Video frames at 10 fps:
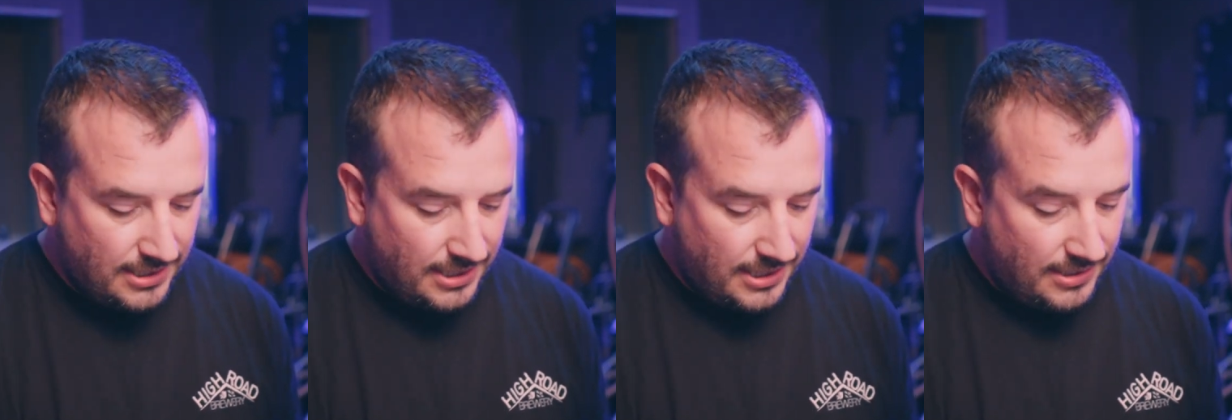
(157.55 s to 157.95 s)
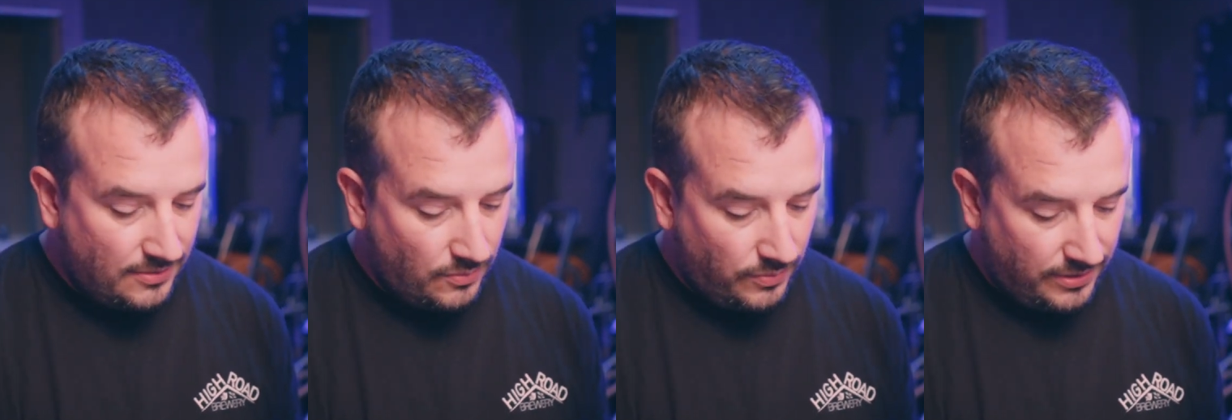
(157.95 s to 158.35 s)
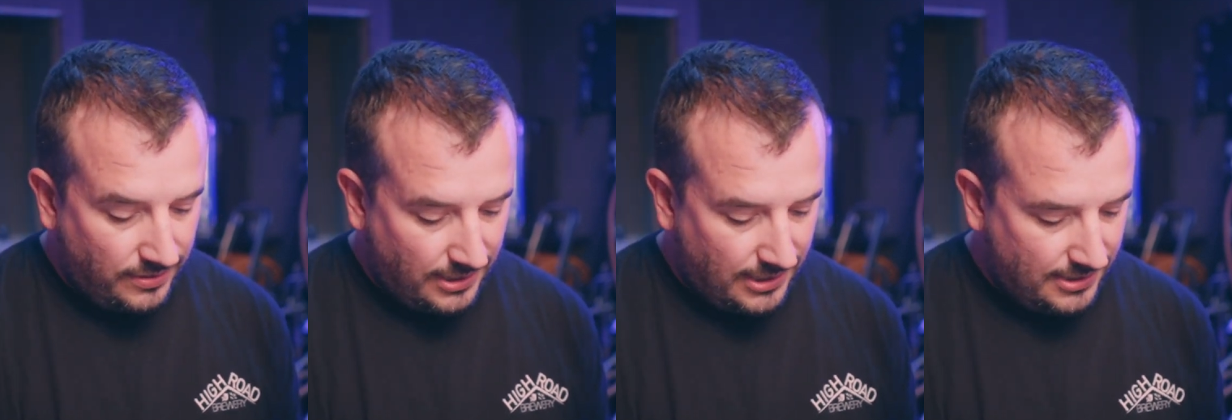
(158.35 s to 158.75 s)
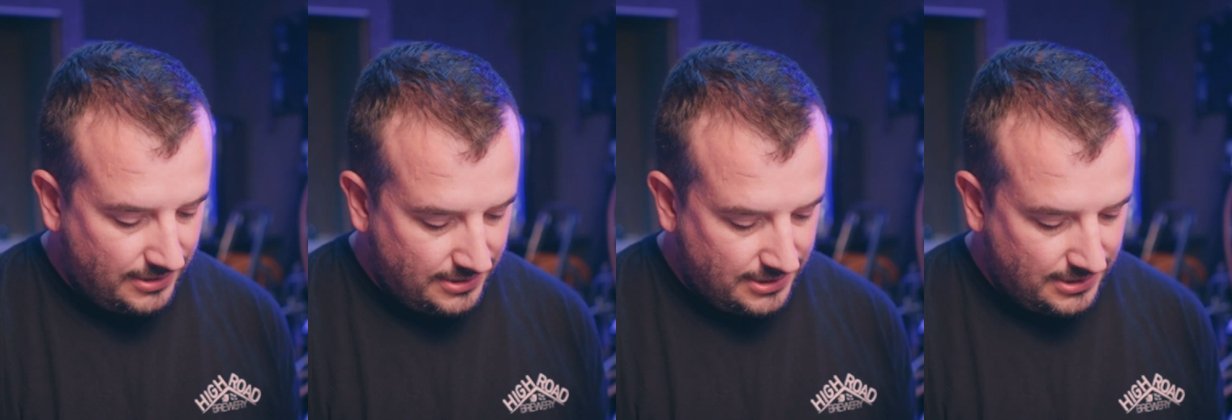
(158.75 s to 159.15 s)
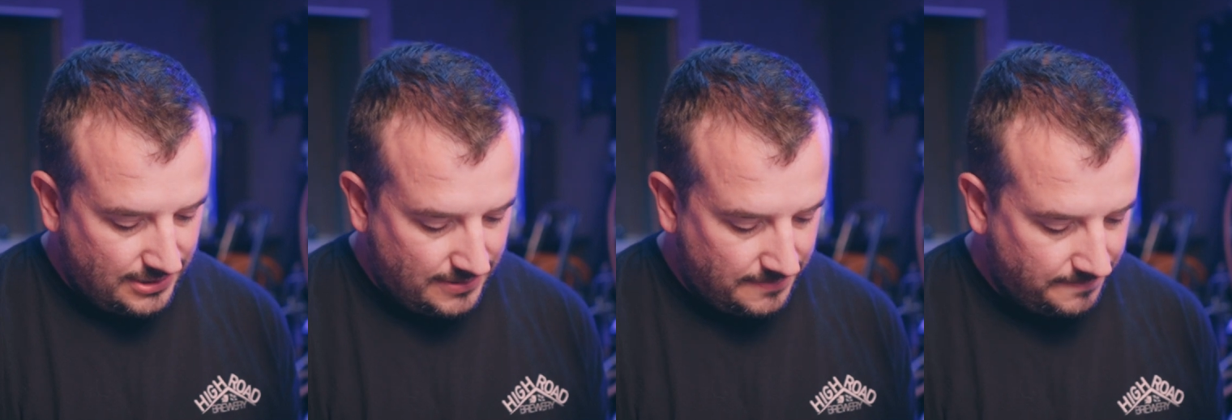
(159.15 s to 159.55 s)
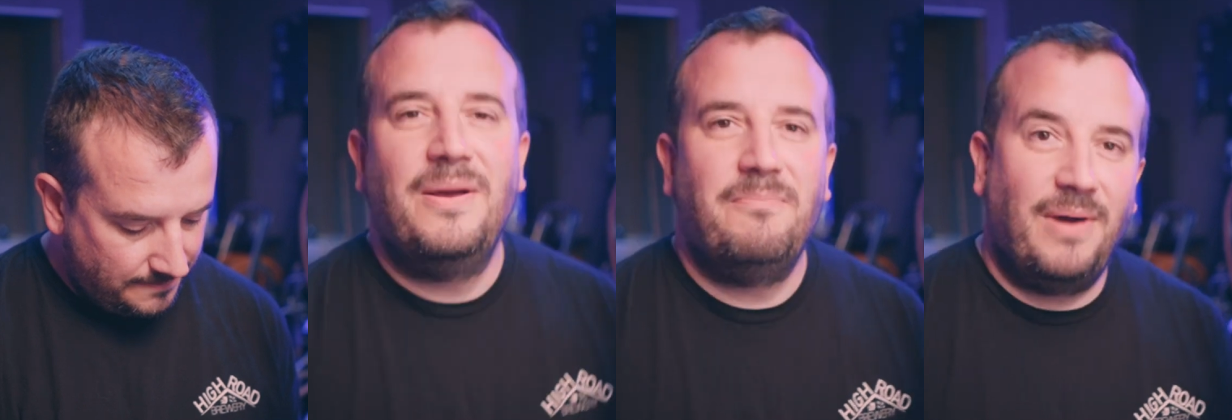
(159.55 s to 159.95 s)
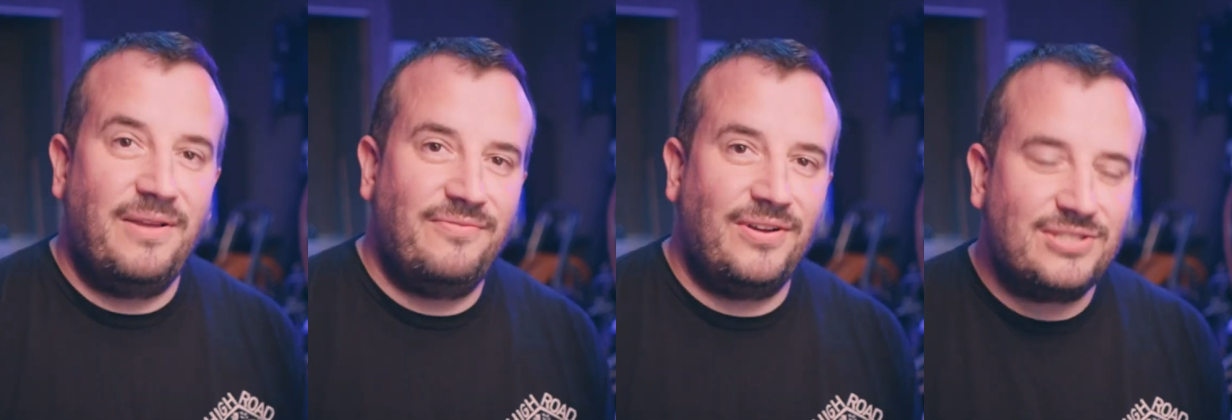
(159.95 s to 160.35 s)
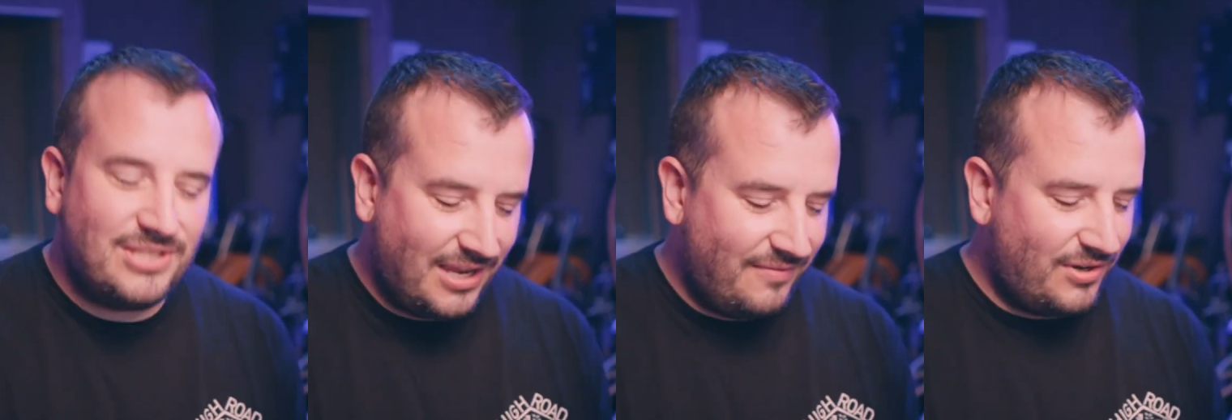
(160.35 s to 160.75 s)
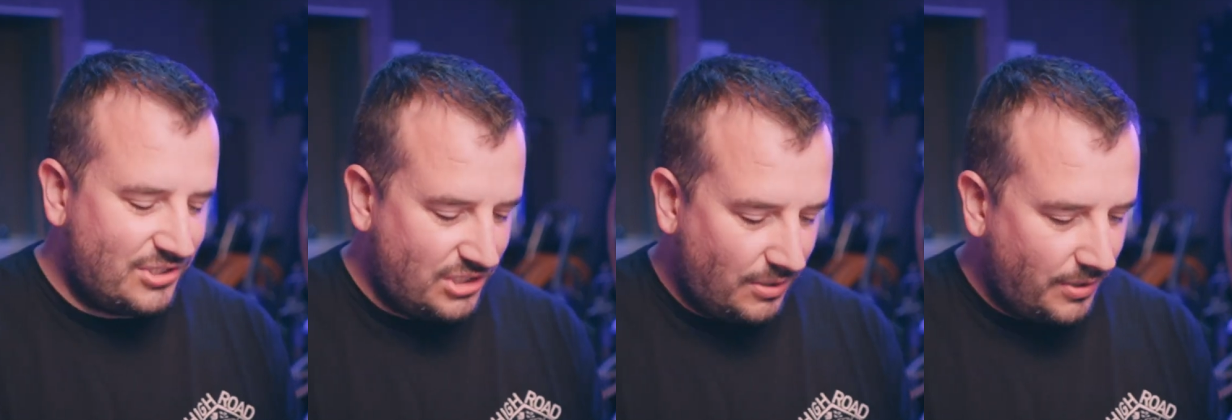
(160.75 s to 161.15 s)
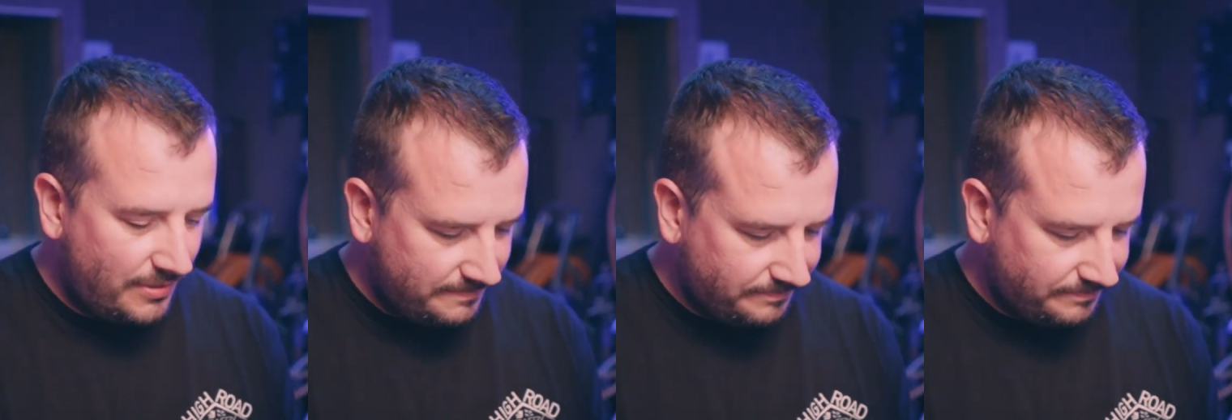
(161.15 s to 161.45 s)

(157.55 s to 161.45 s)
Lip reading: in with that. My first ever sour,